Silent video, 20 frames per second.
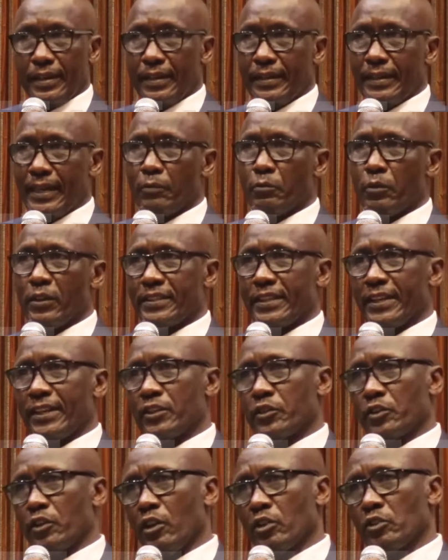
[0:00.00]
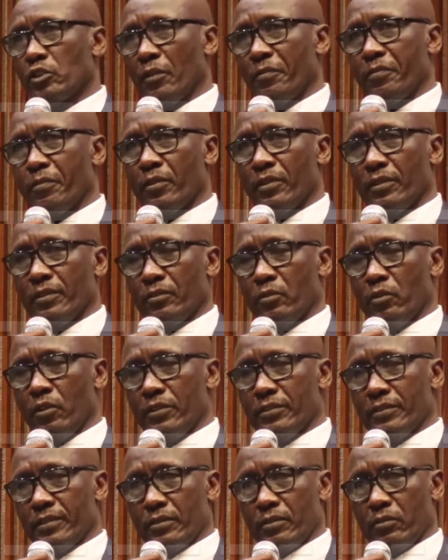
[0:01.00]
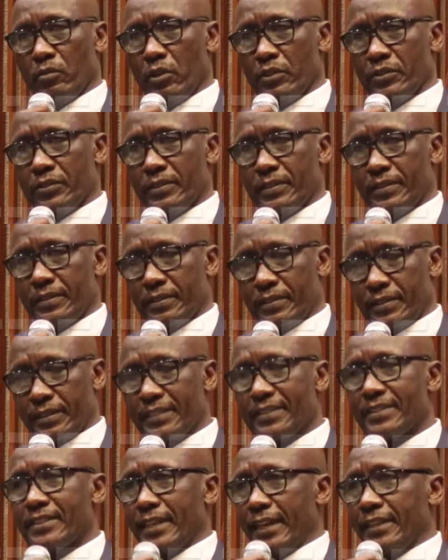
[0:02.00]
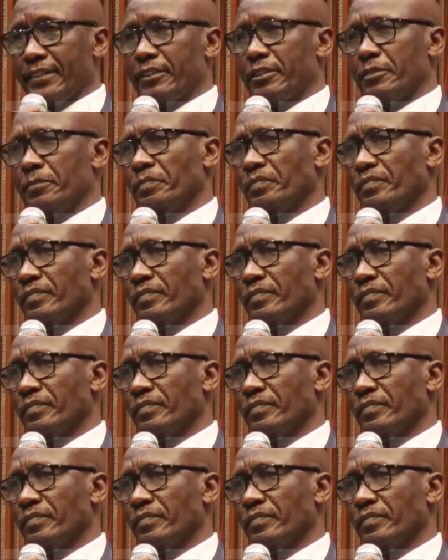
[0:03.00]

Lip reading: That was the result of consistent